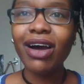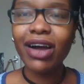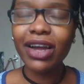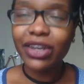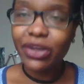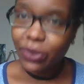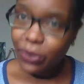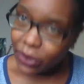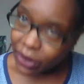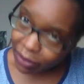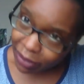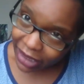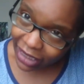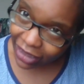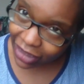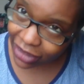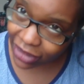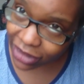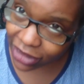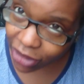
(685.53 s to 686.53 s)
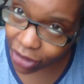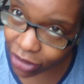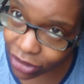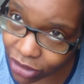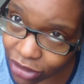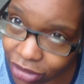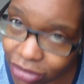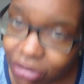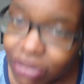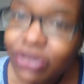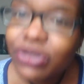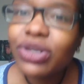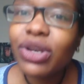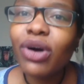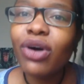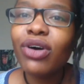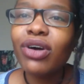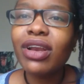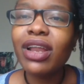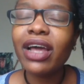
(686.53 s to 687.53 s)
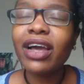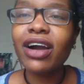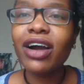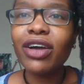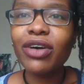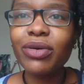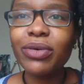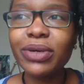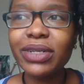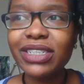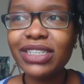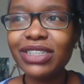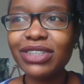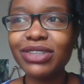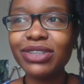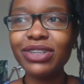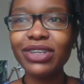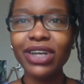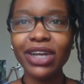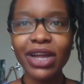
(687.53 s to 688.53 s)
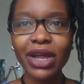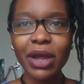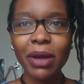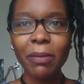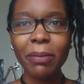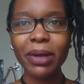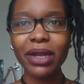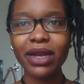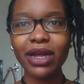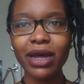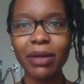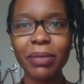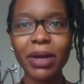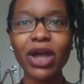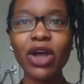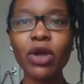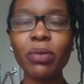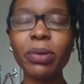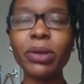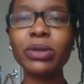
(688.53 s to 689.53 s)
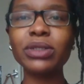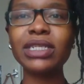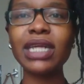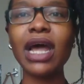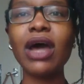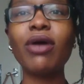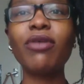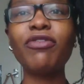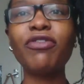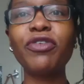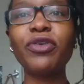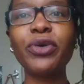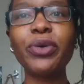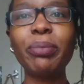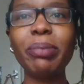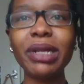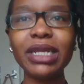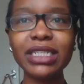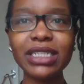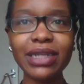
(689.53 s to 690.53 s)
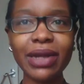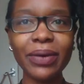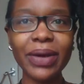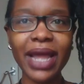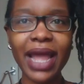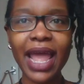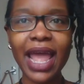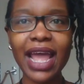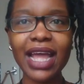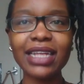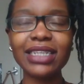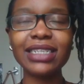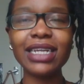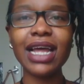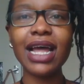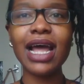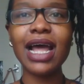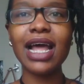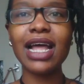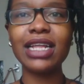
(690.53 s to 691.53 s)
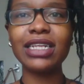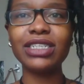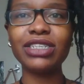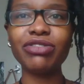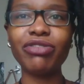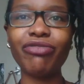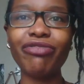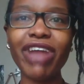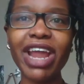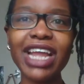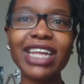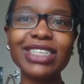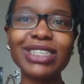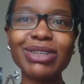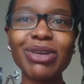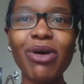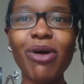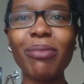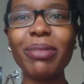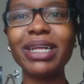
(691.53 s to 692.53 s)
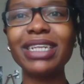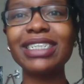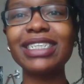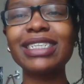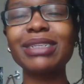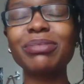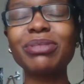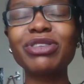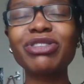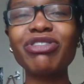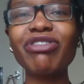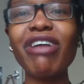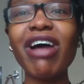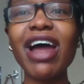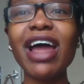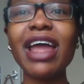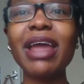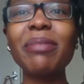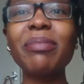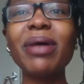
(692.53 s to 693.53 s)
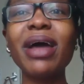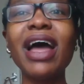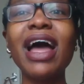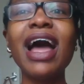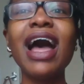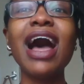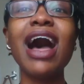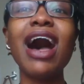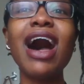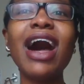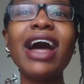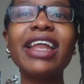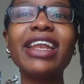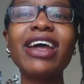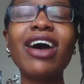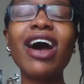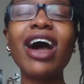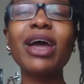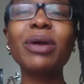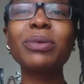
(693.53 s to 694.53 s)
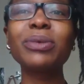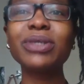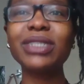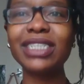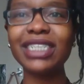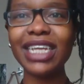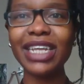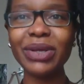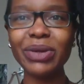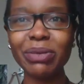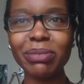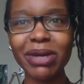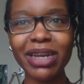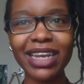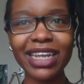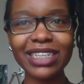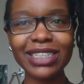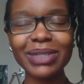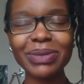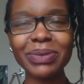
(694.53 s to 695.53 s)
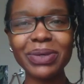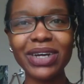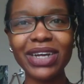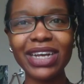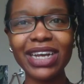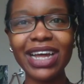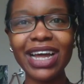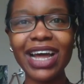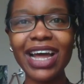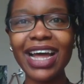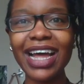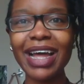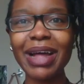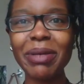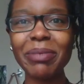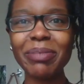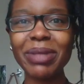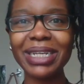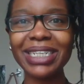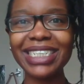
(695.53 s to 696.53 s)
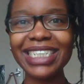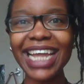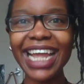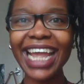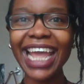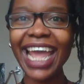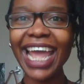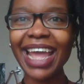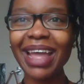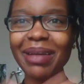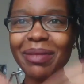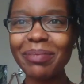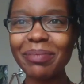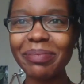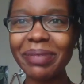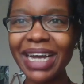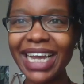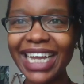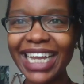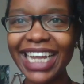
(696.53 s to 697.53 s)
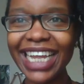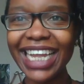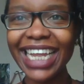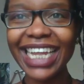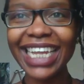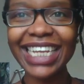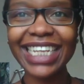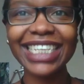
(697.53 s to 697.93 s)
I don't want to make this too long like I always do. But I hope it was helpful. Please go ahead and rate, comment, subscribe, and I will see you in my next one. Take care. Bye.